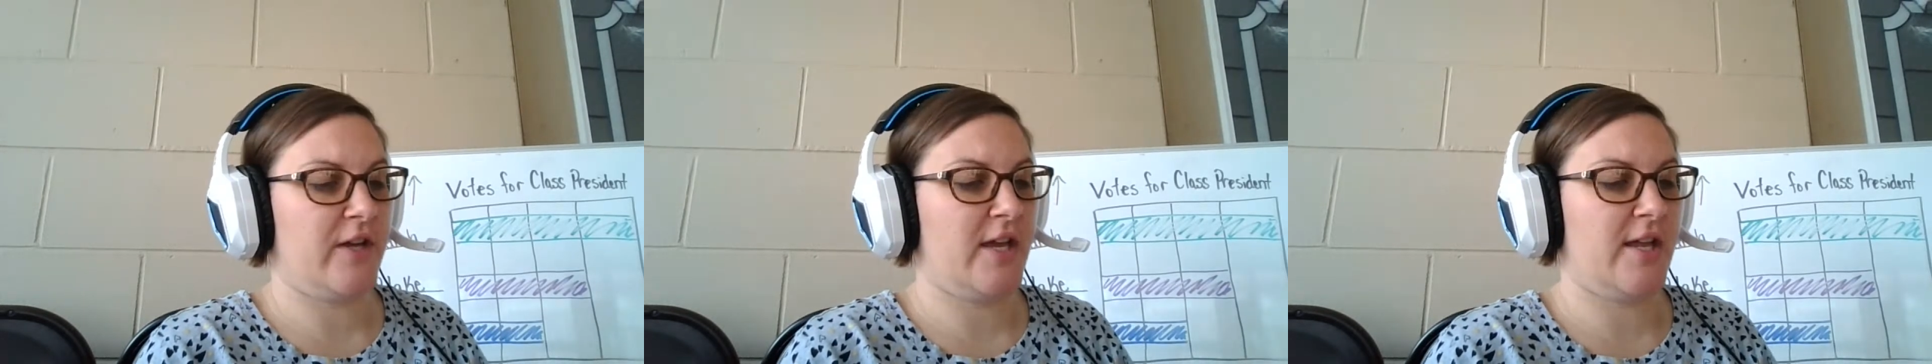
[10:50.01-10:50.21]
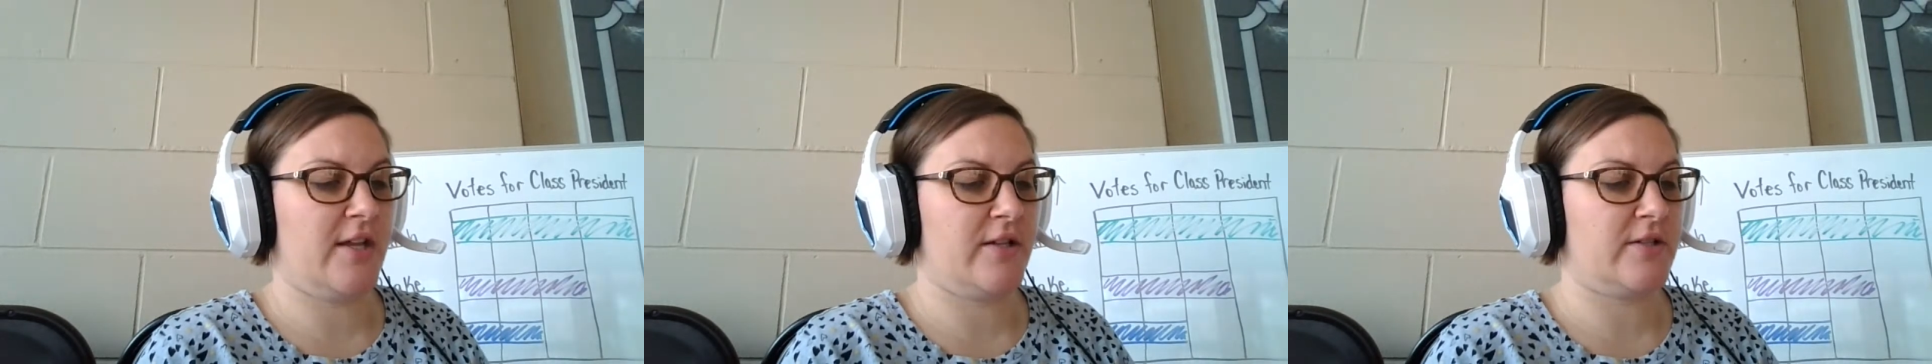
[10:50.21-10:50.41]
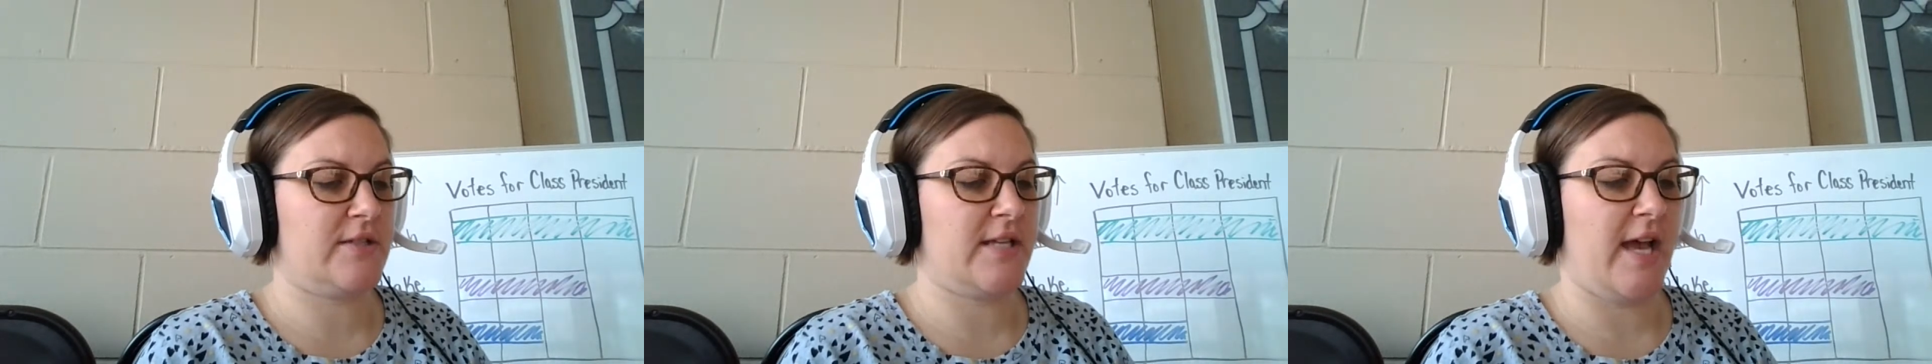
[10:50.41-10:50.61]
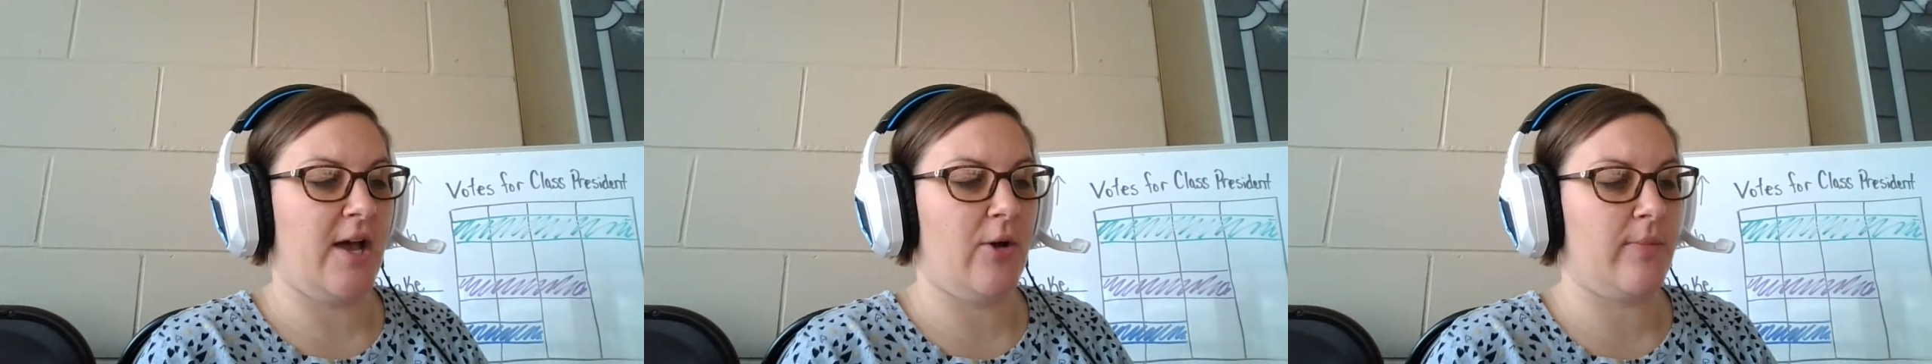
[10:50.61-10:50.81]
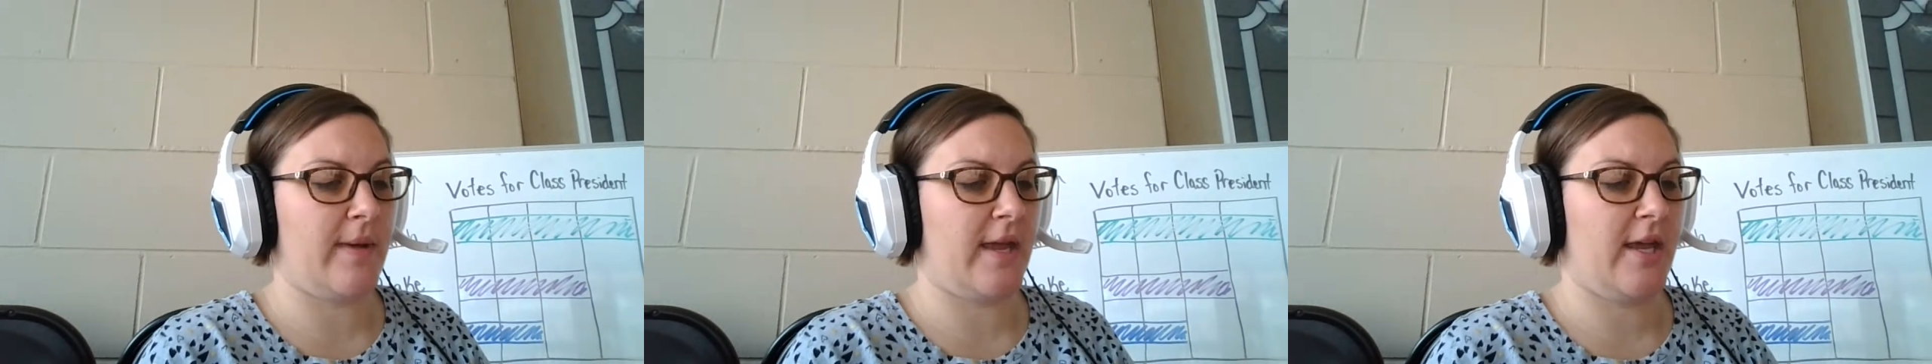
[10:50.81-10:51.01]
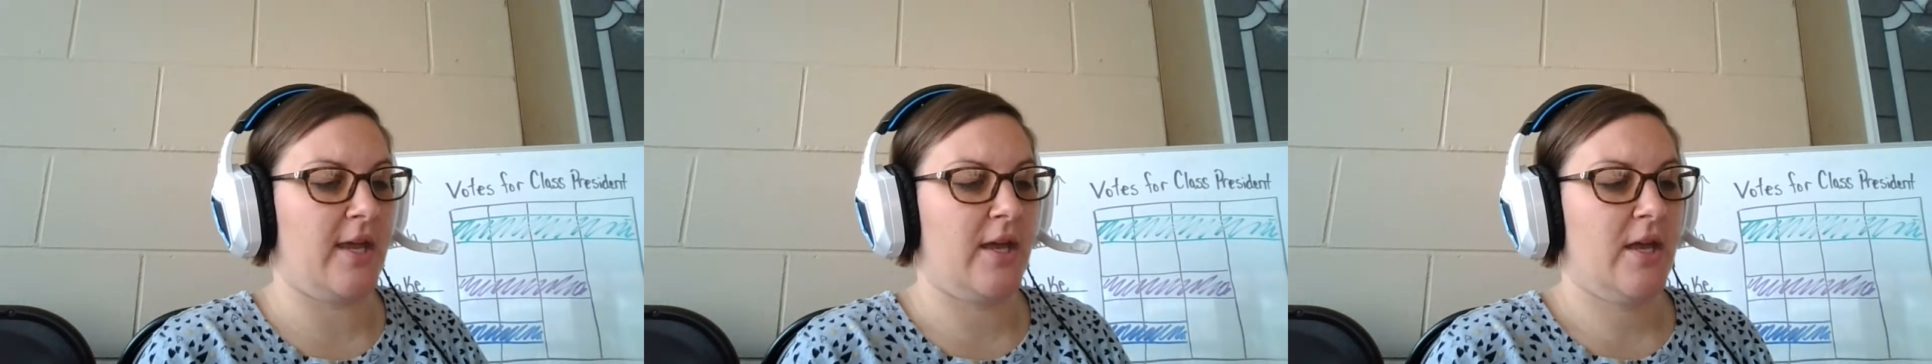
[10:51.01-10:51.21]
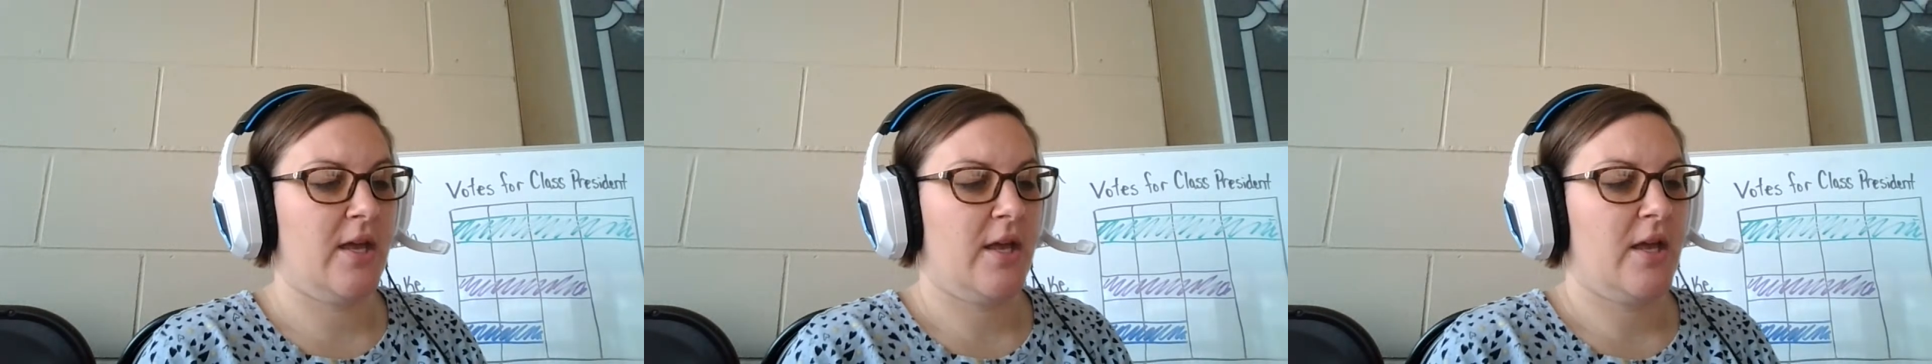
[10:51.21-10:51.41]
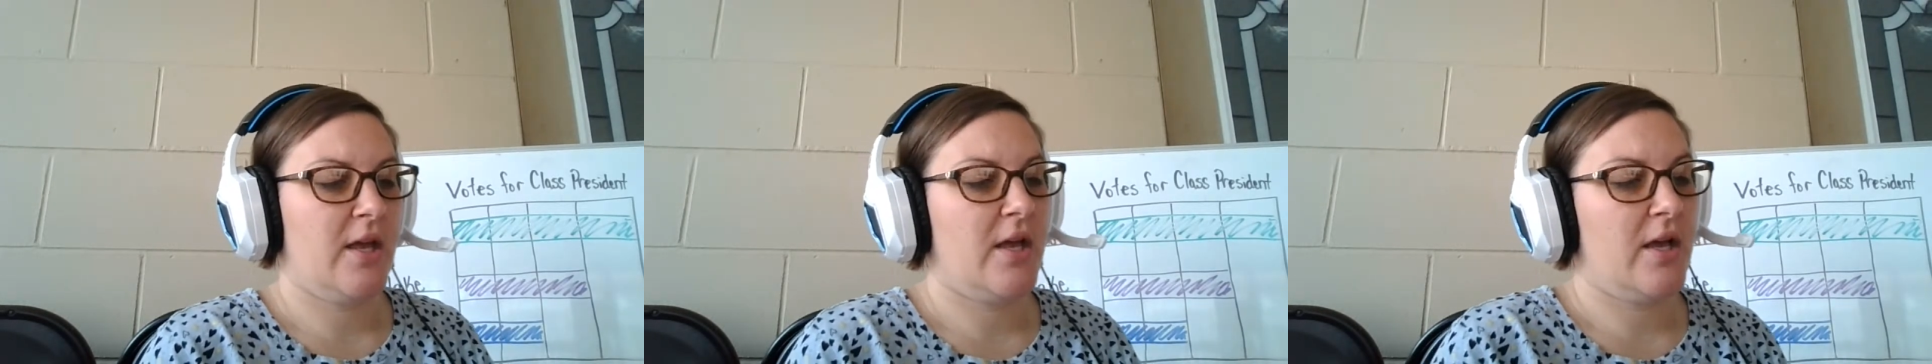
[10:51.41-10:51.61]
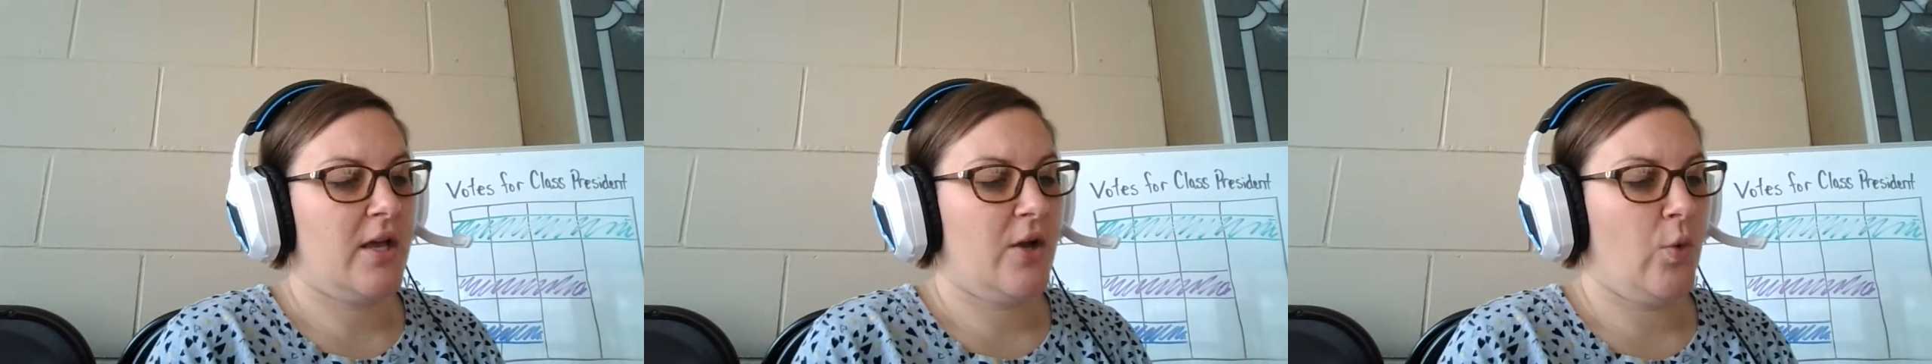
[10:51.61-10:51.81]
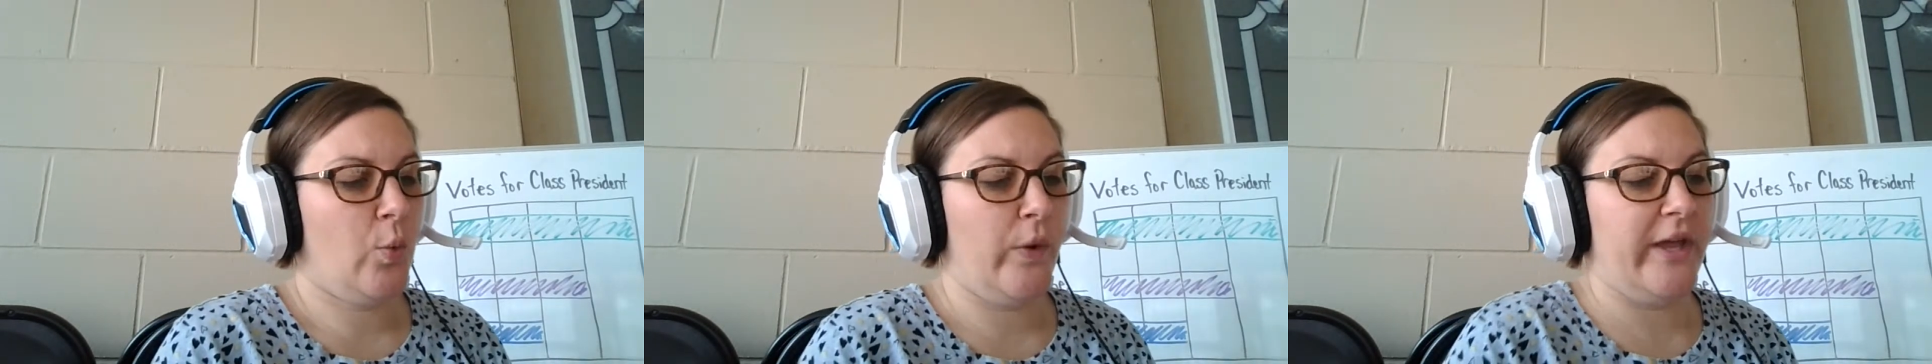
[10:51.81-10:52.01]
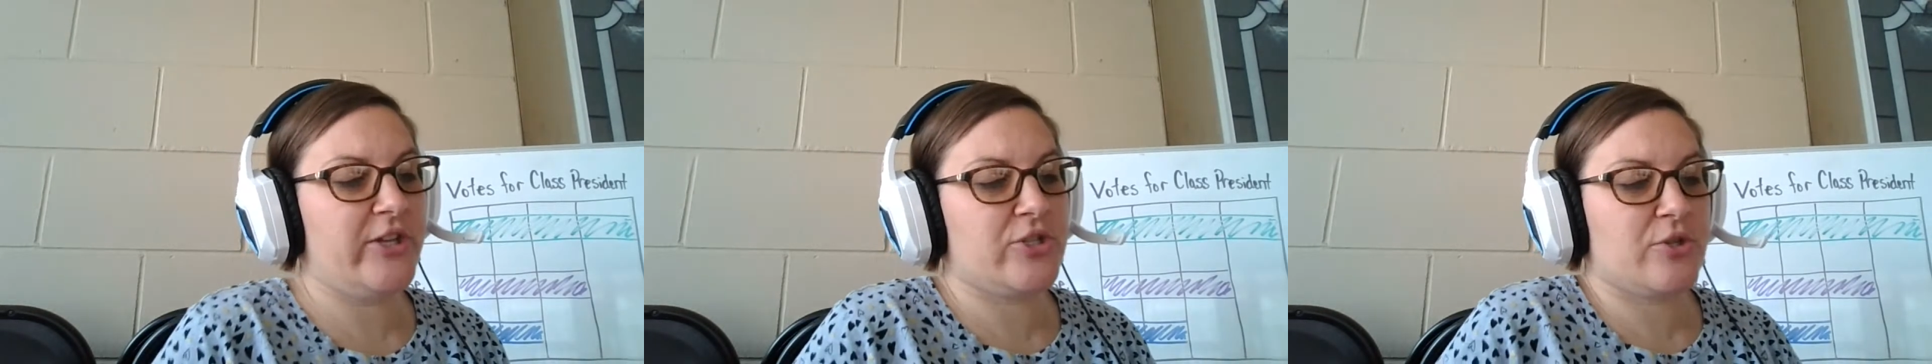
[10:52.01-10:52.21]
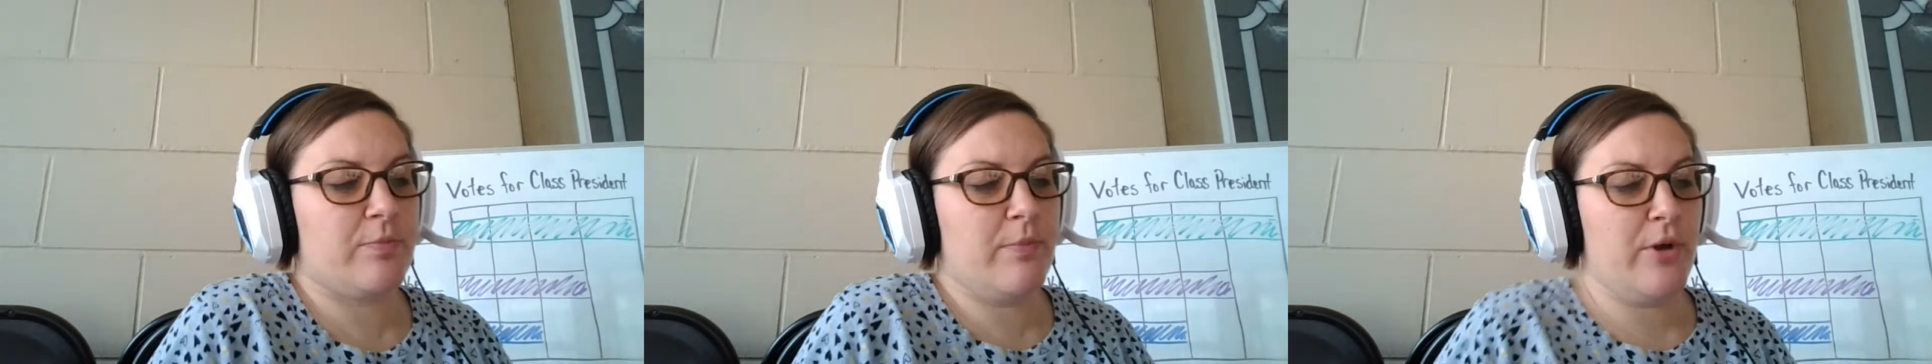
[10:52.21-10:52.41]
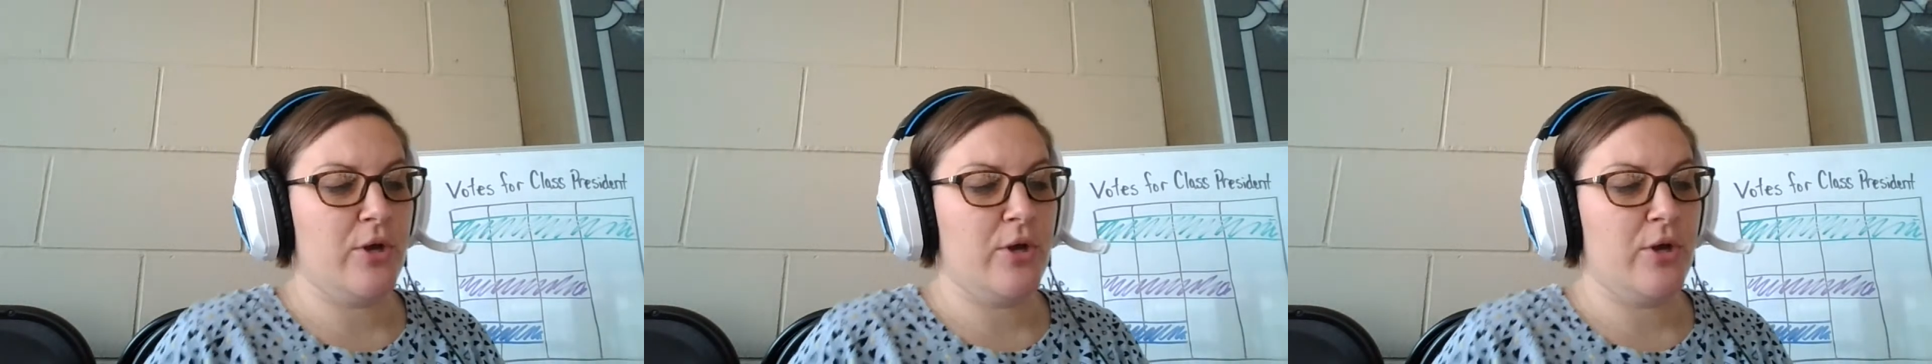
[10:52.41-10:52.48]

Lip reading: and tell me which